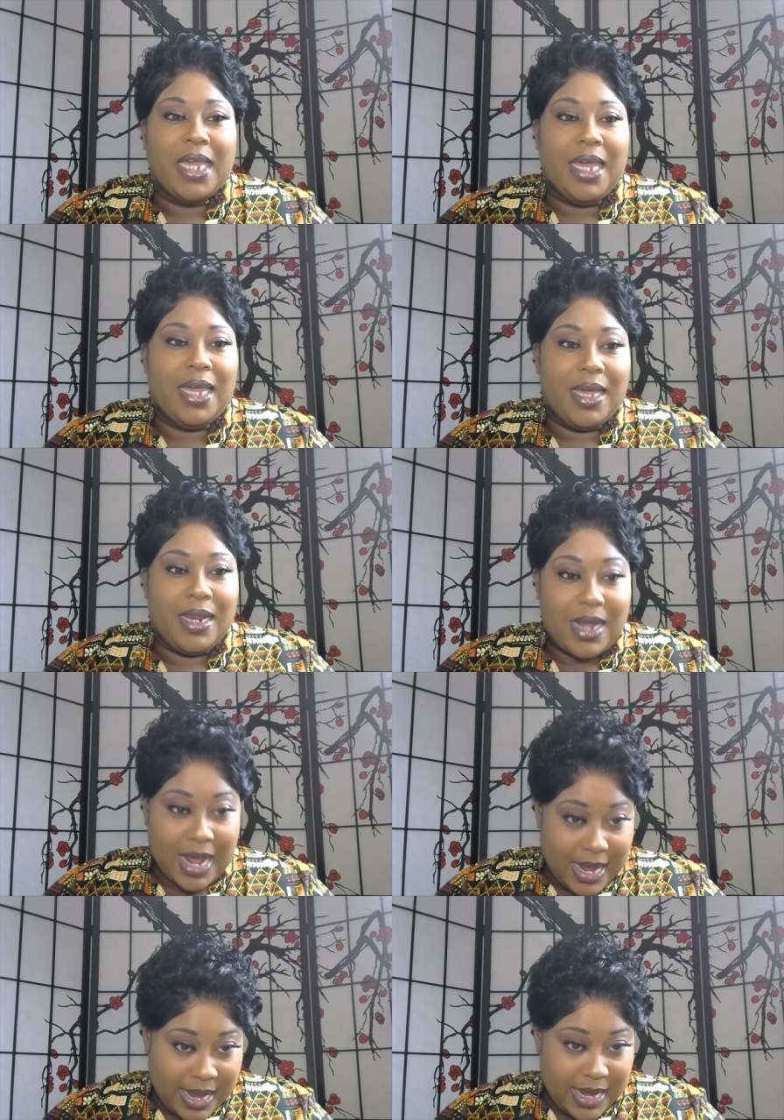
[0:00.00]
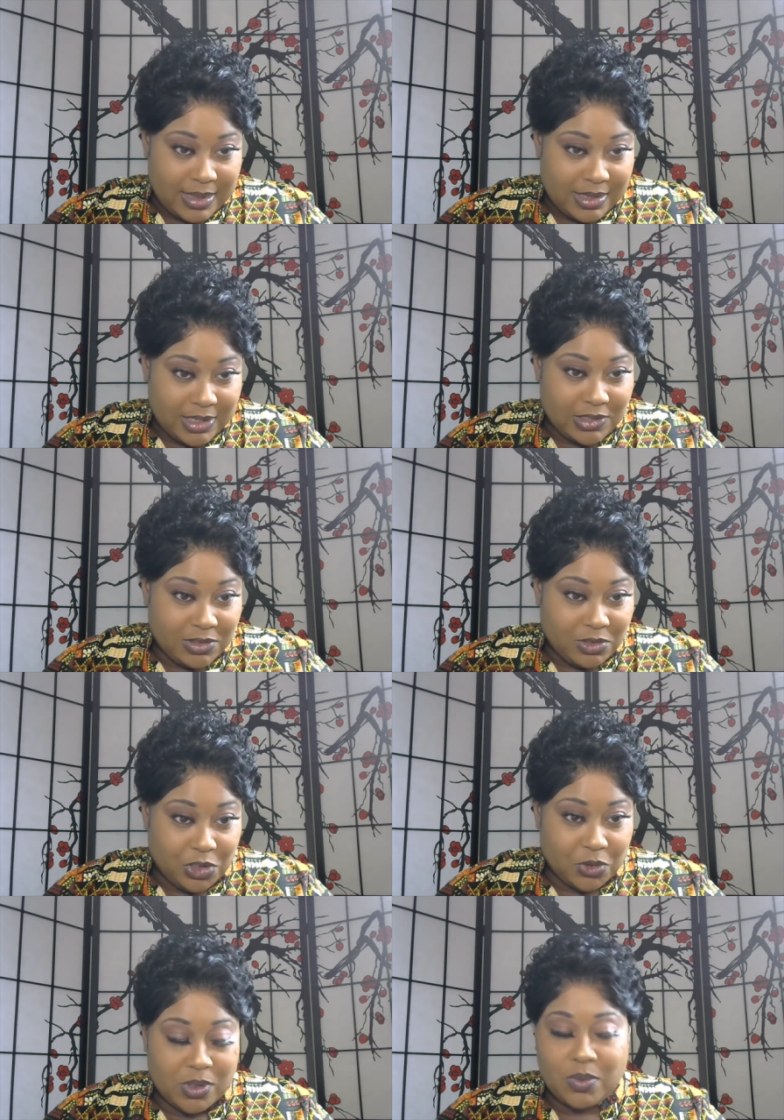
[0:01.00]
And I had this little
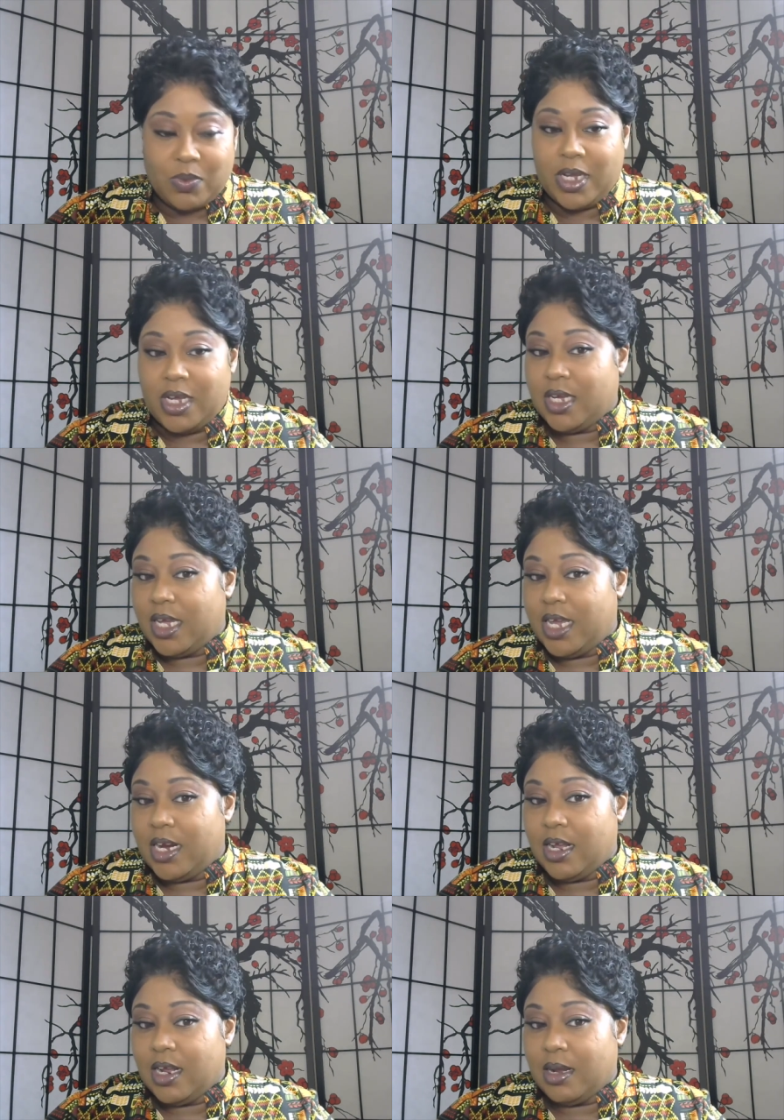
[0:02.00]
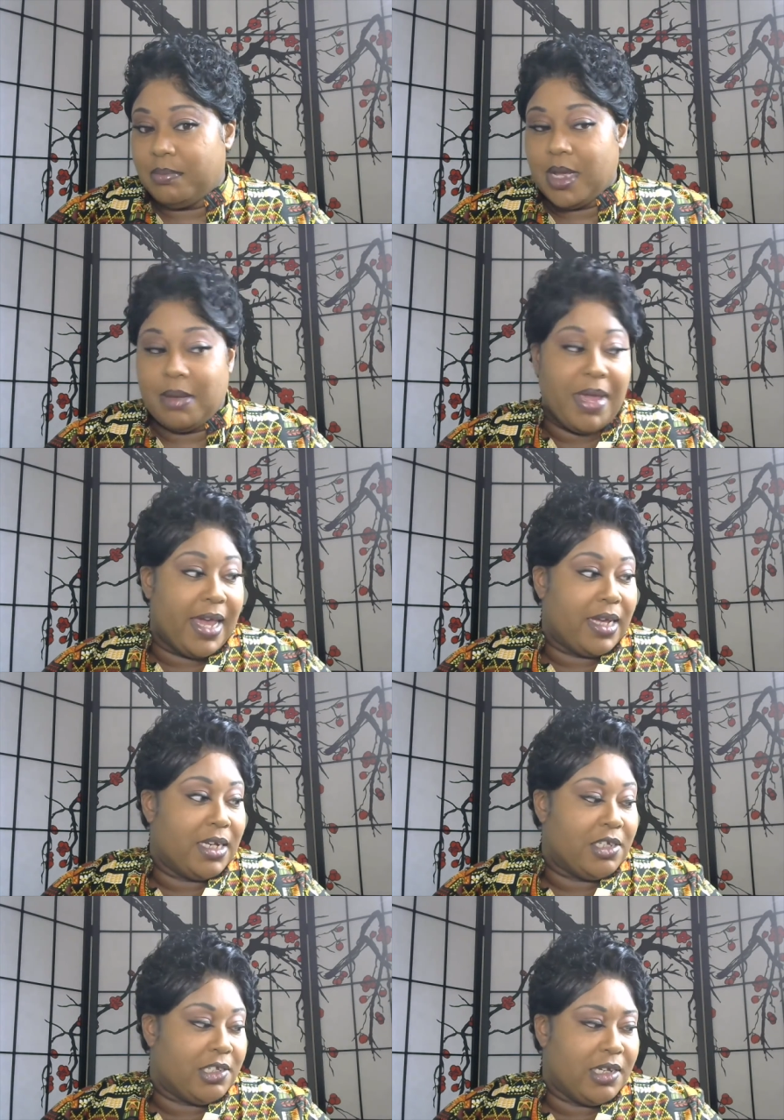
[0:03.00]
short wig in a
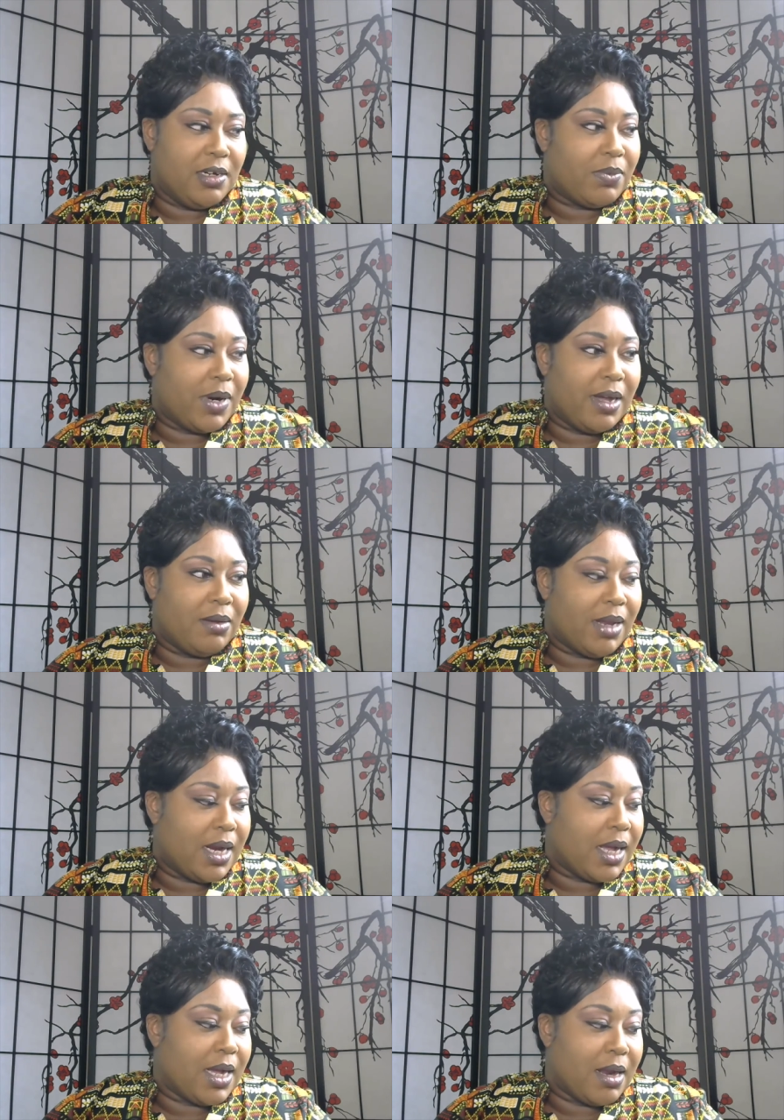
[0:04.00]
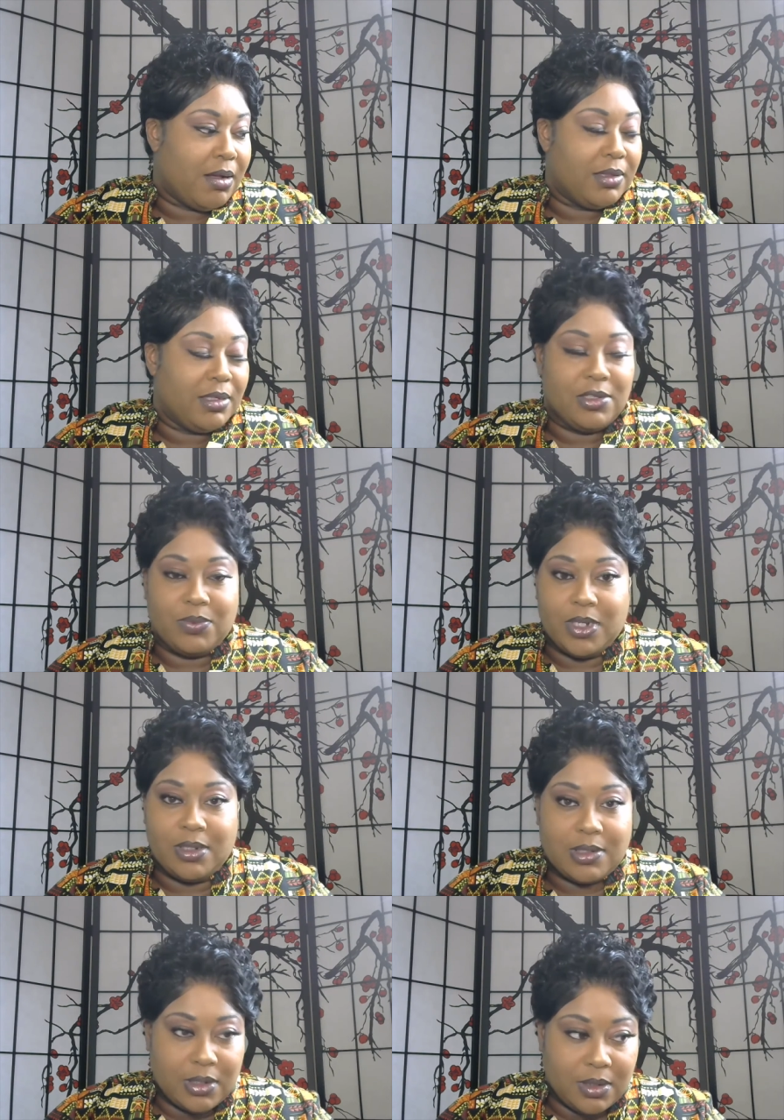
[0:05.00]
package sitting around. Like, I got all these
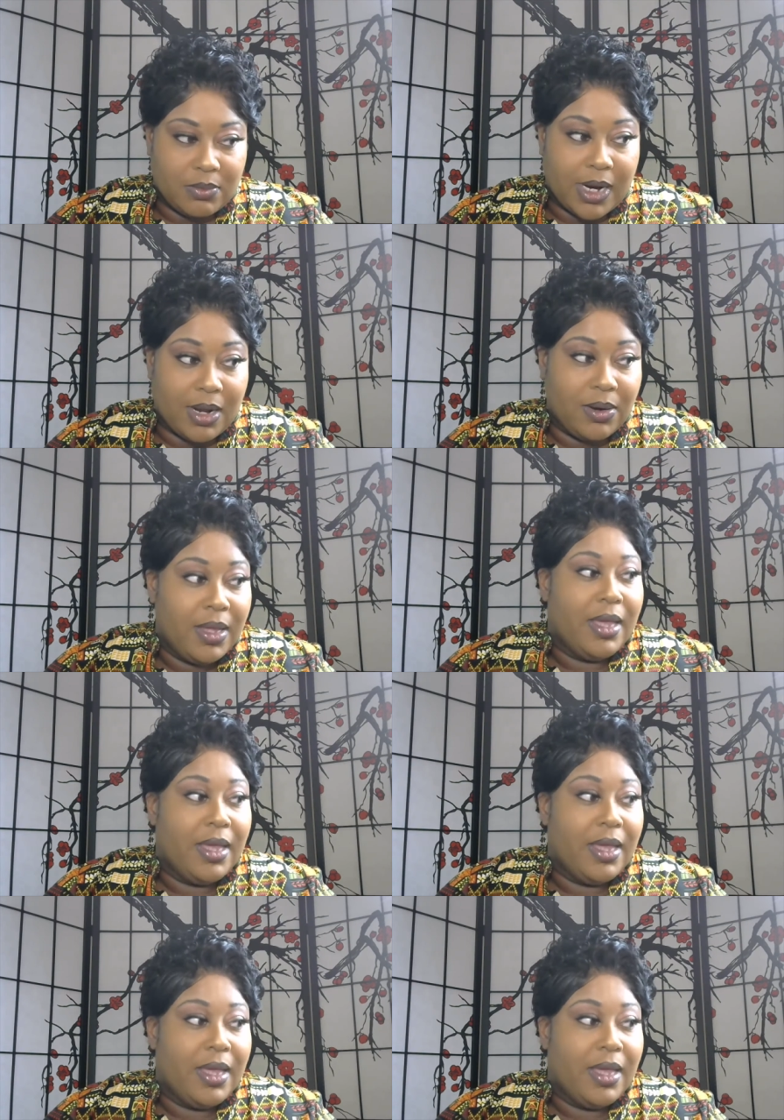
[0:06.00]
wigs sitting around